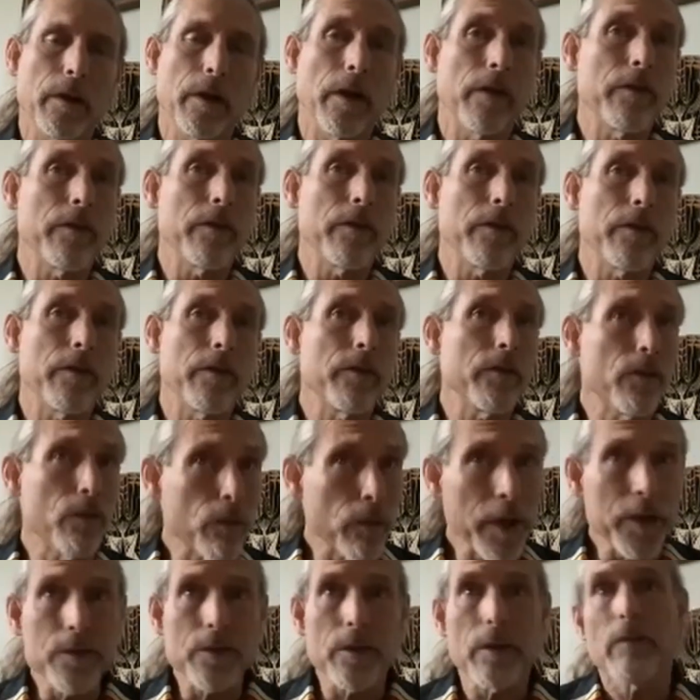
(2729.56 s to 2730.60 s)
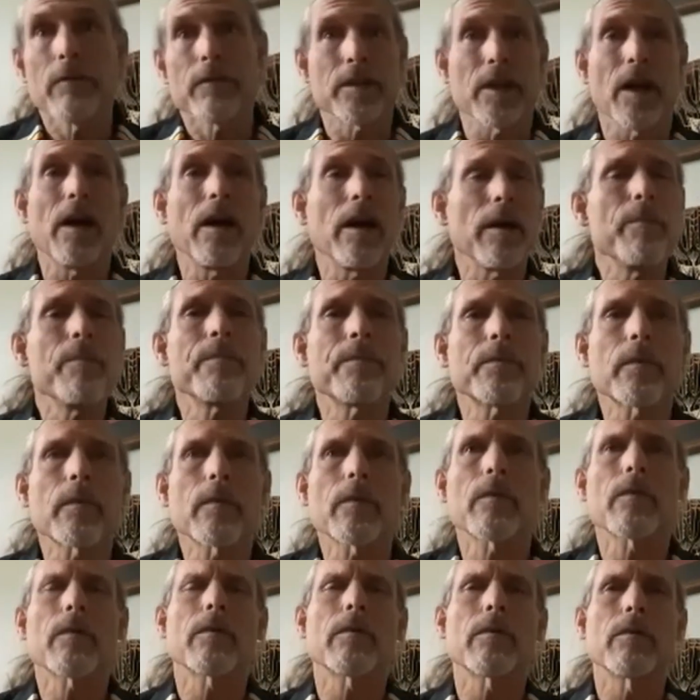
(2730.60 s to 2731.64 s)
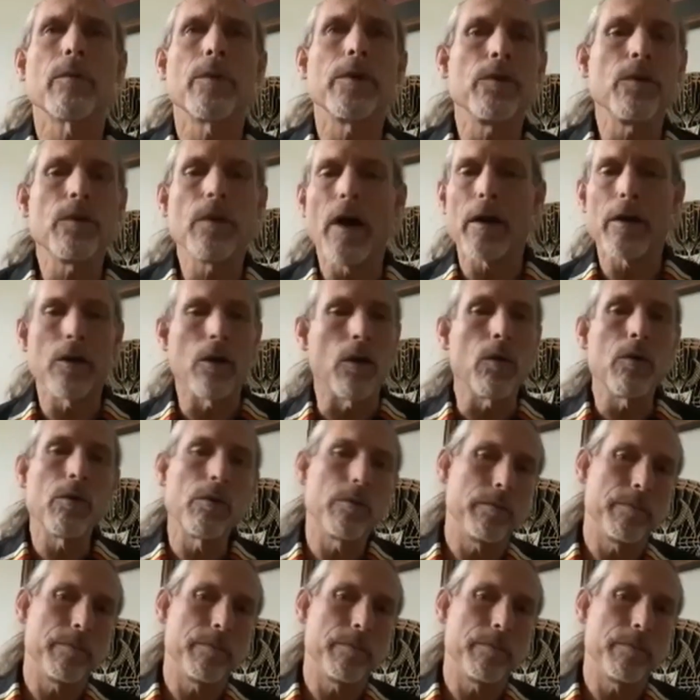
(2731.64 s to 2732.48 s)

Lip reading: and the duration of time we do not know.